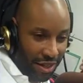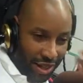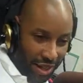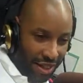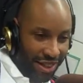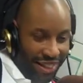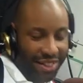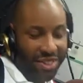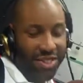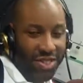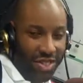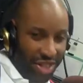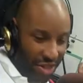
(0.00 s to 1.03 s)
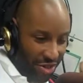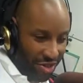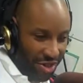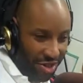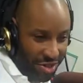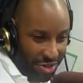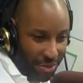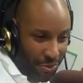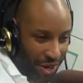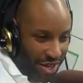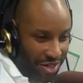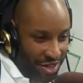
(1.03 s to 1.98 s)
get linked to sneakers in
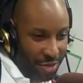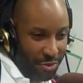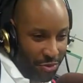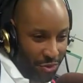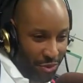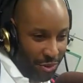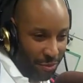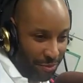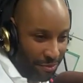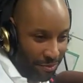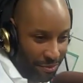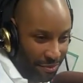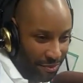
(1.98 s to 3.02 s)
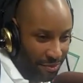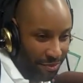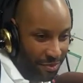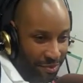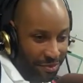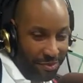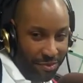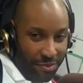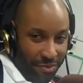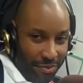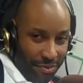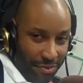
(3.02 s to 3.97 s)
some way, shape, or form. Now,
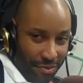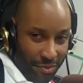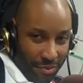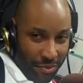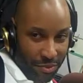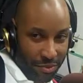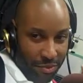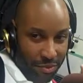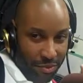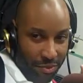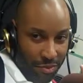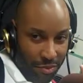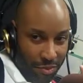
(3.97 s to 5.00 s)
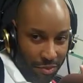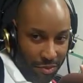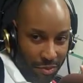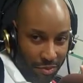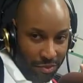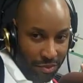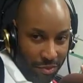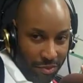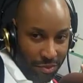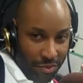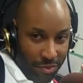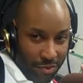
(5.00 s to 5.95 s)
what is what is this, the special
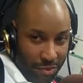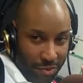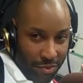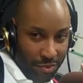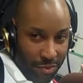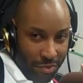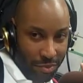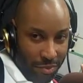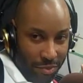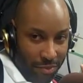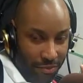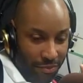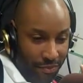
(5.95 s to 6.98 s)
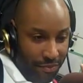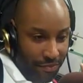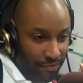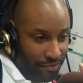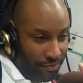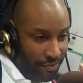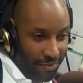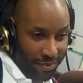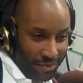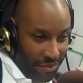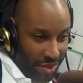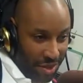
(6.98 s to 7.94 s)
relationship you have with sneakers?
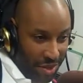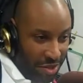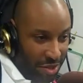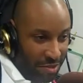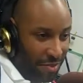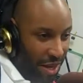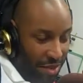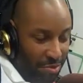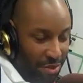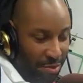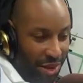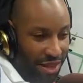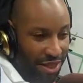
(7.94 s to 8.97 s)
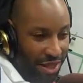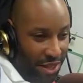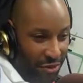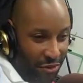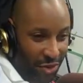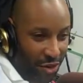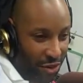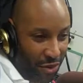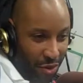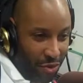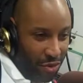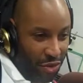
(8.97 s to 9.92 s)
It's that's been my thing for
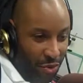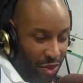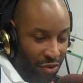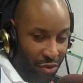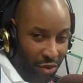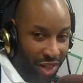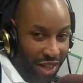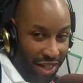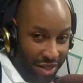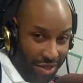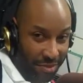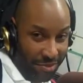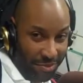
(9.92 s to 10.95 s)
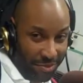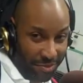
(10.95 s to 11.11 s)
over 24 years.